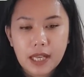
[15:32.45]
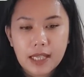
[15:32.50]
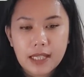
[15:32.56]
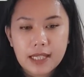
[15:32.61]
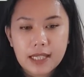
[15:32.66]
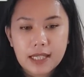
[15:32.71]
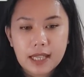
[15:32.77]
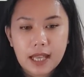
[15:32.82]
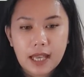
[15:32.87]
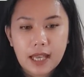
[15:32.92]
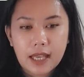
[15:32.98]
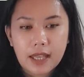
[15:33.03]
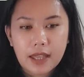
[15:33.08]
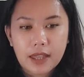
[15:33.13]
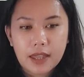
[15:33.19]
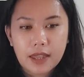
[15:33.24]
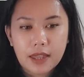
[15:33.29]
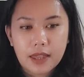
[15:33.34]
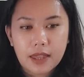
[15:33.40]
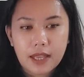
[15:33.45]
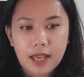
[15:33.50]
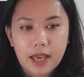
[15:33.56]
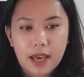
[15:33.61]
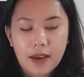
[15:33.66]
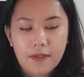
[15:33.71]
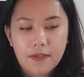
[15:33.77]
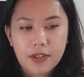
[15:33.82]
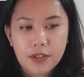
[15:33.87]
It's like they
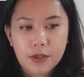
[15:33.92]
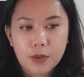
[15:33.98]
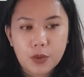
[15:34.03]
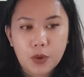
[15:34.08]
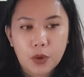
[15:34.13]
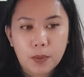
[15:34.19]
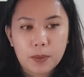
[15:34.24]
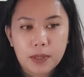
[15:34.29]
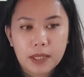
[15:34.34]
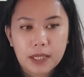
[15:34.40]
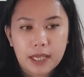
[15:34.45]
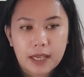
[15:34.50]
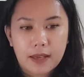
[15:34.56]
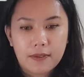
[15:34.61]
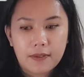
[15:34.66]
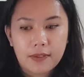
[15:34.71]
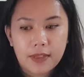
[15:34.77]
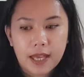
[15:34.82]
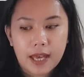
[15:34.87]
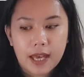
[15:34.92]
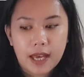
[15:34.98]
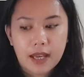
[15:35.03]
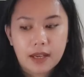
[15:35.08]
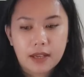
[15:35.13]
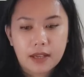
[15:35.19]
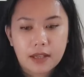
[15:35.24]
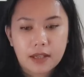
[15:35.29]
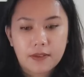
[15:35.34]
have this core belief
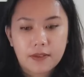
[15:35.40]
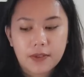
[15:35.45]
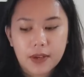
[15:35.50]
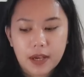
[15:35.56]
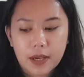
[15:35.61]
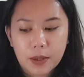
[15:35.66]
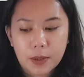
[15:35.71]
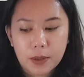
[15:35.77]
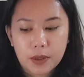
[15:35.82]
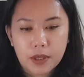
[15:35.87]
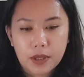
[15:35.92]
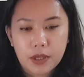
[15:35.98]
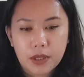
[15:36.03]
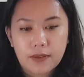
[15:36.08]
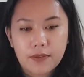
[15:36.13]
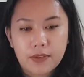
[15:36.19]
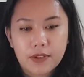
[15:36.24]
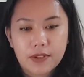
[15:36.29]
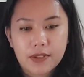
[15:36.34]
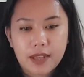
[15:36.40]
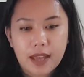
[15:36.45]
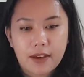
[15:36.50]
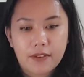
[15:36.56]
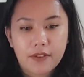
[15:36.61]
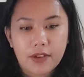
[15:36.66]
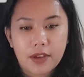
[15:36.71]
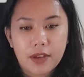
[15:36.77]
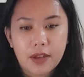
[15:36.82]
that the divine or the universe
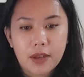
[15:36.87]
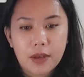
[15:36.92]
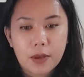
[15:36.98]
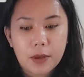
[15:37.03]
have